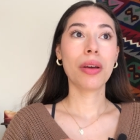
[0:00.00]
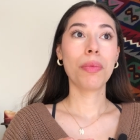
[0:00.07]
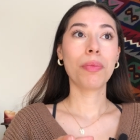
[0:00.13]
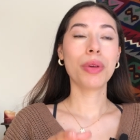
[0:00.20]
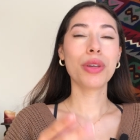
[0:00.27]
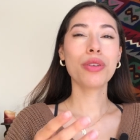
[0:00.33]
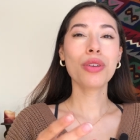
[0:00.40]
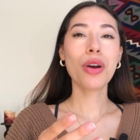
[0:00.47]

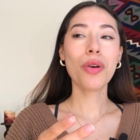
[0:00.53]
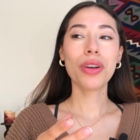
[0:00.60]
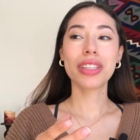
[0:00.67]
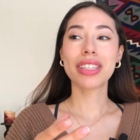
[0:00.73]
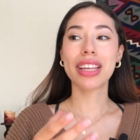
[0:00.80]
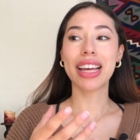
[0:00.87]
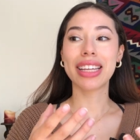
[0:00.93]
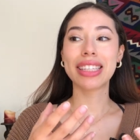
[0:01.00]
but you know
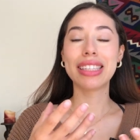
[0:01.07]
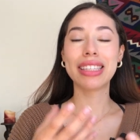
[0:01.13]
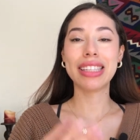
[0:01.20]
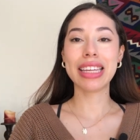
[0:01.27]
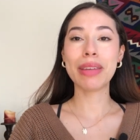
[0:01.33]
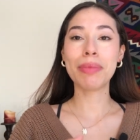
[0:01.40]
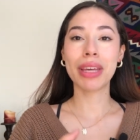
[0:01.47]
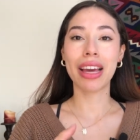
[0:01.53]
it's like
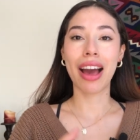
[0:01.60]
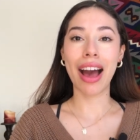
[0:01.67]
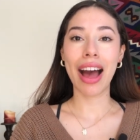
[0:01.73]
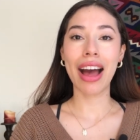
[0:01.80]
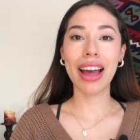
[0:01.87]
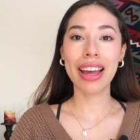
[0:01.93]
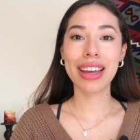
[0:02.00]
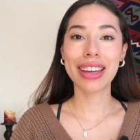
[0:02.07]
steaming
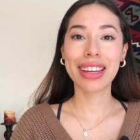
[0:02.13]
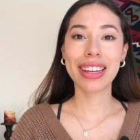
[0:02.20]
hot,